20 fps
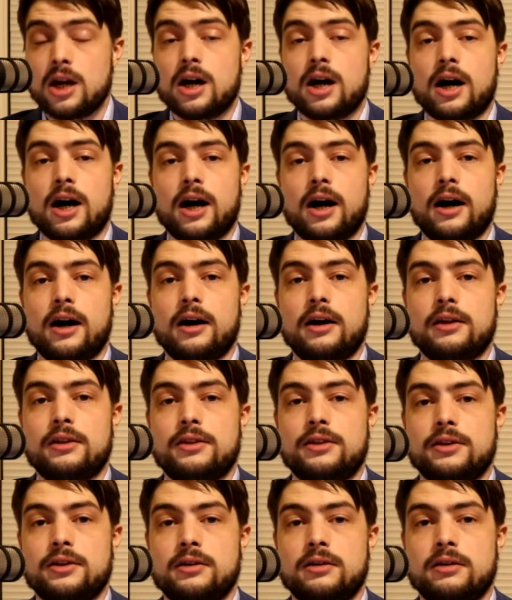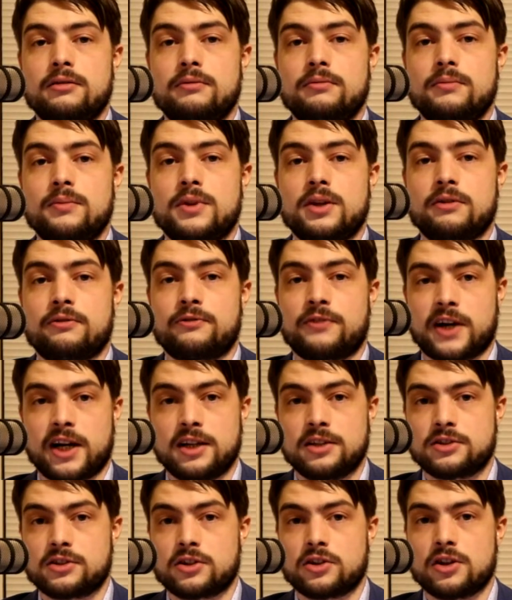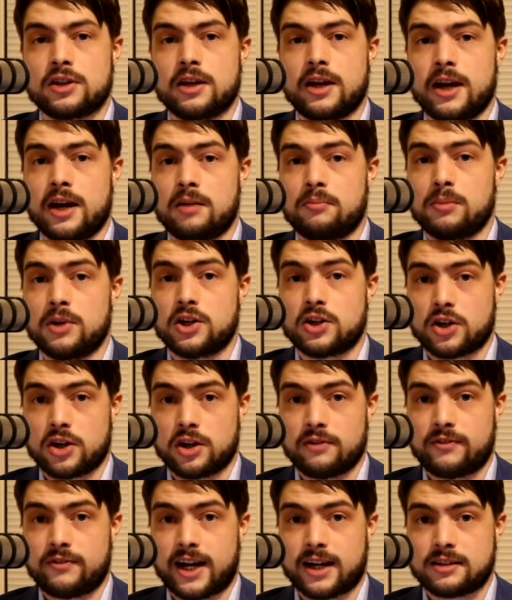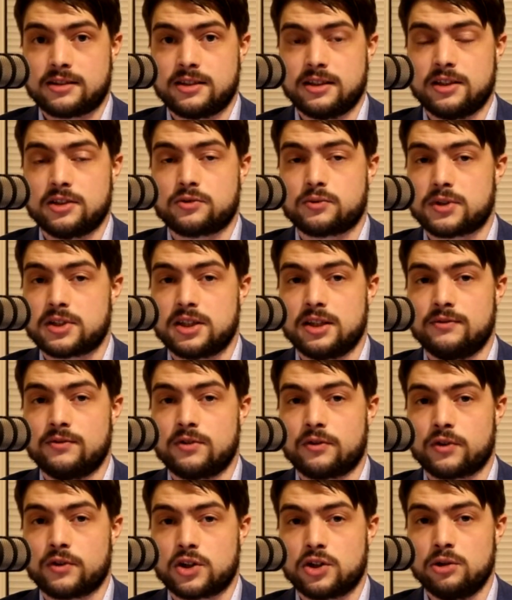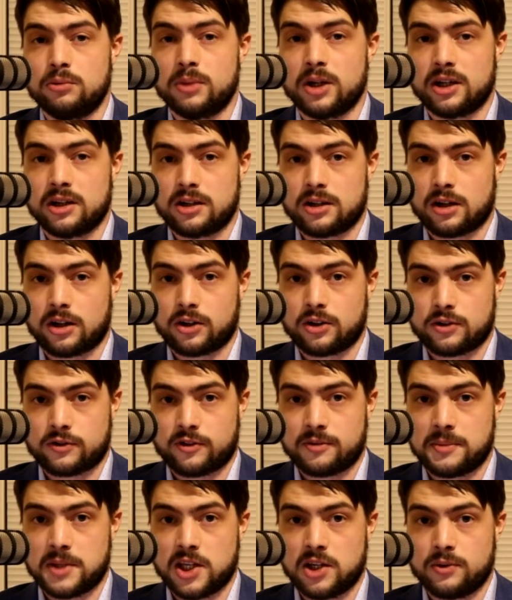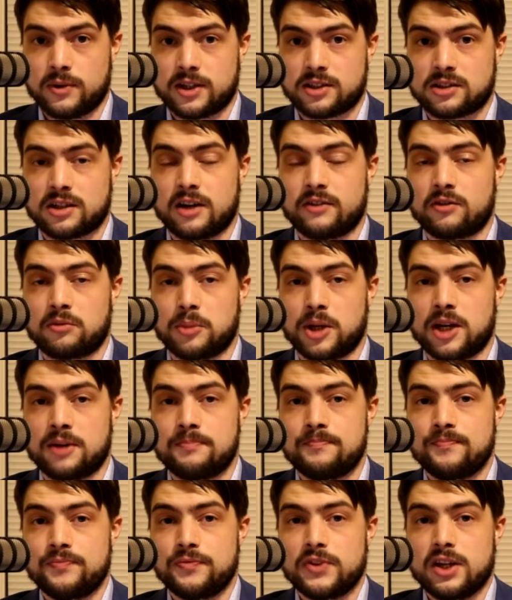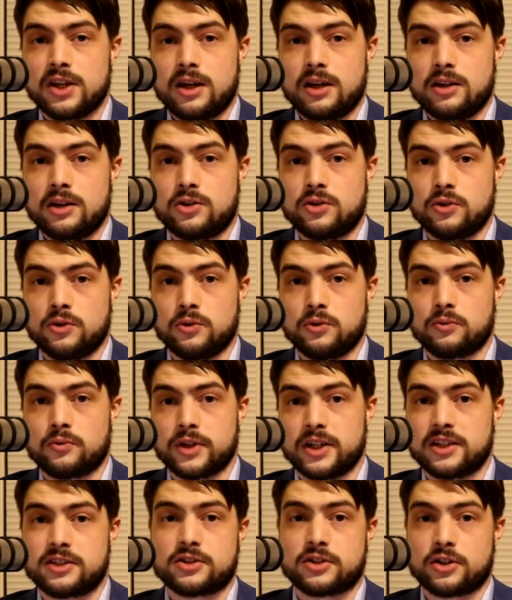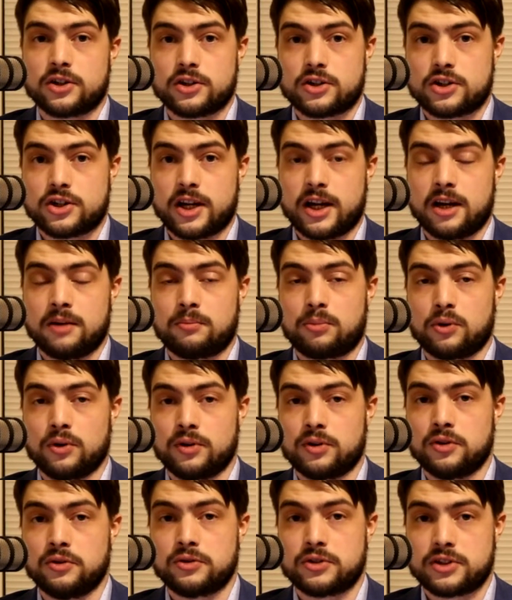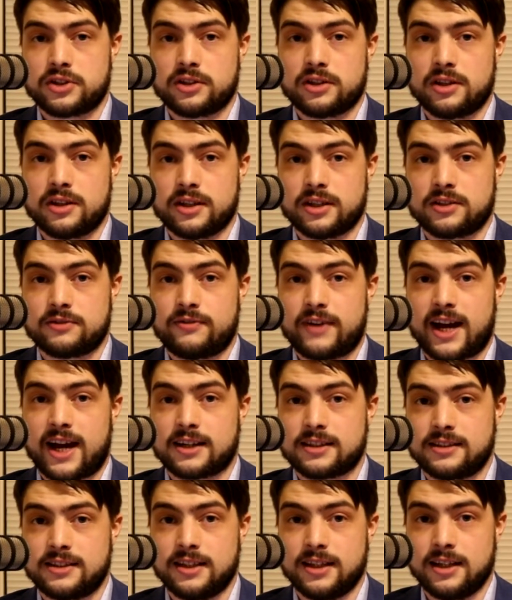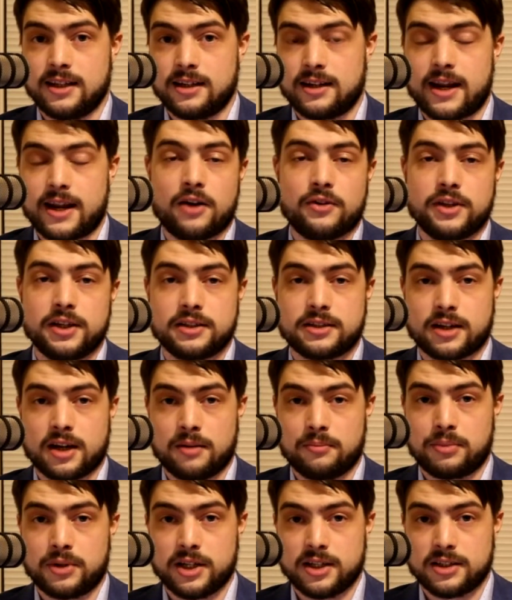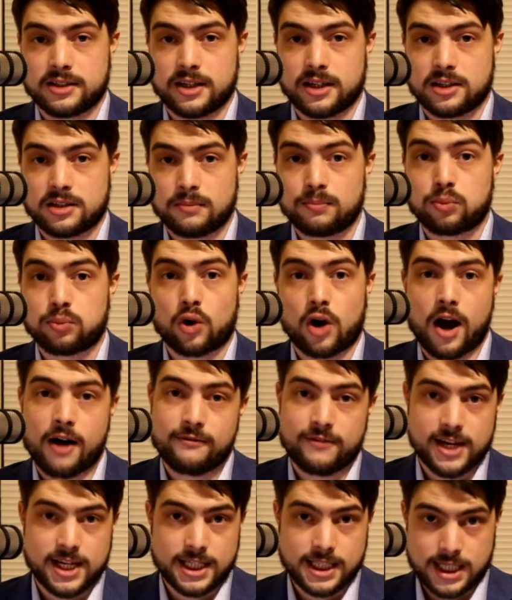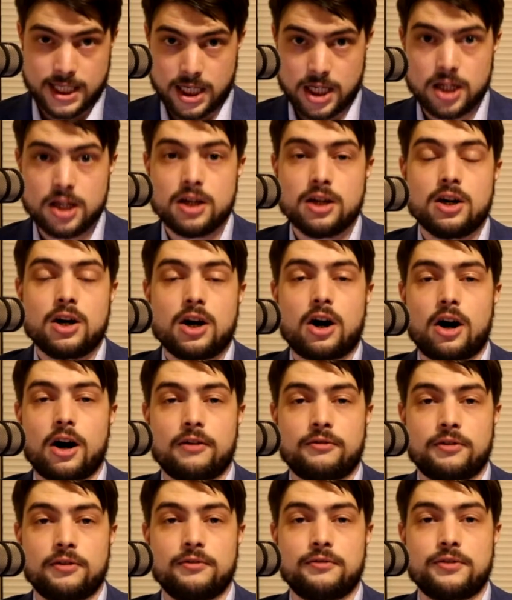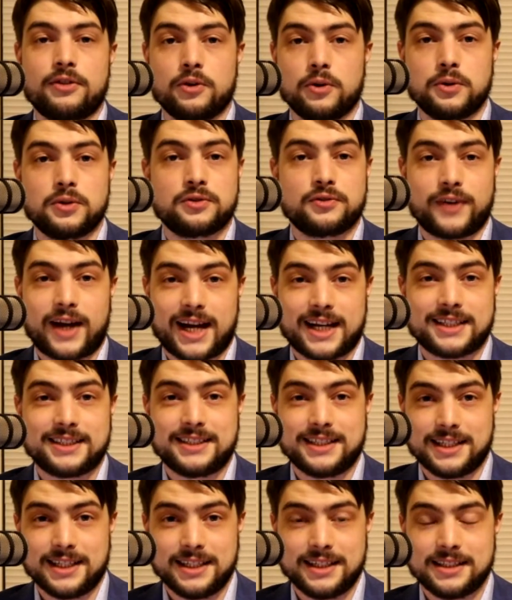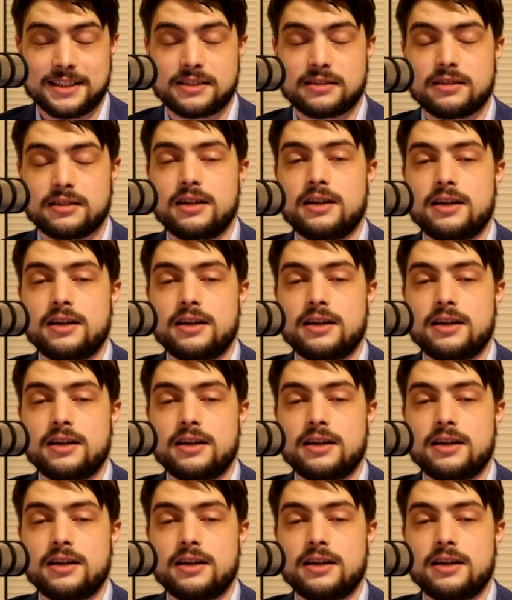The Pfizer and Moderna vaccines received over $2 billion from the U.S. government to research and produce this vaccine. Now these companies get to profit off of those vaccines.